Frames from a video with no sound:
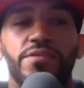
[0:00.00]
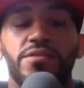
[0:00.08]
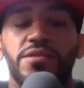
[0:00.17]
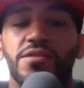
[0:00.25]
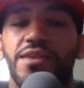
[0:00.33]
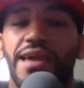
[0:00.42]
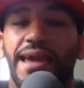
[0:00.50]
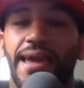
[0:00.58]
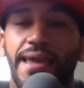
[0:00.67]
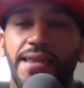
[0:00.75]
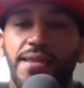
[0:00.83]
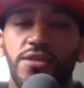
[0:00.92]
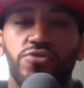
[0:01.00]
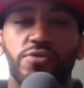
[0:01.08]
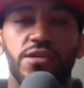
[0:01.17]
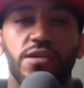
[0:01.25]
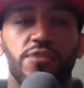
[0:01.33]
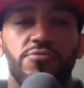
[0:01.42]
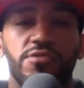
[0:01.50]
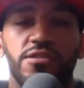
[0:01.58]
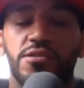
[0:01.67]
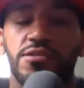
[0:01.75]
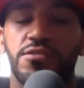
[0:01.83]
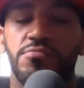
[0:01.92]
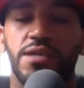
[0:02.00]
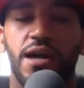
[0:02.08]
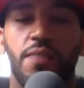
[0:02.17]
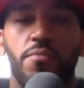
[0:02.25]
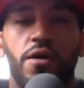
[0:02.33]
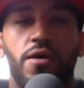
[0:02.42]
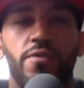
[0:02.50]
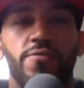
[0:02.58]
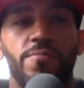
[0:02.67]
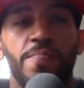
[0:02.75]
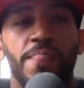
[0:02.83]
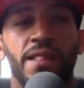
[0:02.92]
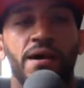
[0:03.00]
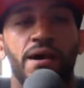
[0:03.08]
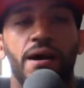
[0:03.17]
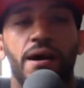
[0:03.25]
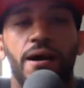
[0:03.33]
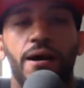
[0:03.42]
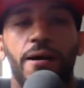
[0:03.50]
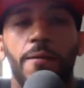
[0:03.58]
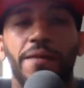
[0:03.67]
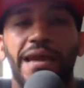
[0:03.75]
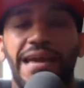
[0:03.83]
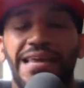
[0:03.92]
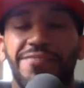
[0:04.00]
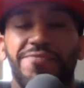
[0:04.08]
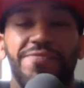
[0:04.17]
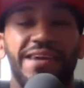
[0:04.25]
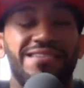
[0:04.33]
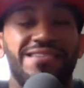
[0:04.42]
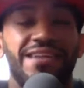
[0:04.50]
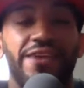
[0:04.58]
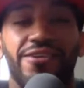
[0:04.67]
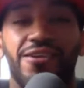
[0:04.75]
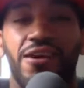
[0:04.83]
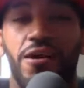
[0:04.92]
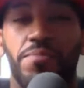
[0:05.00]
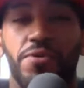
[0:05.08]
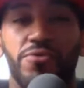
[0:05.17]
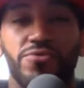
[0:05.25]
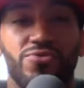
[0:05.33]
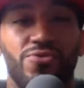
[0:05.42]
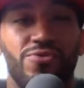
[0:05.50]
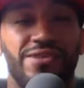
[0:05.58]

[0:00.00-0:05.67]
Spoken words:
the hand injury. He took some time off, and he faced Derek Campos.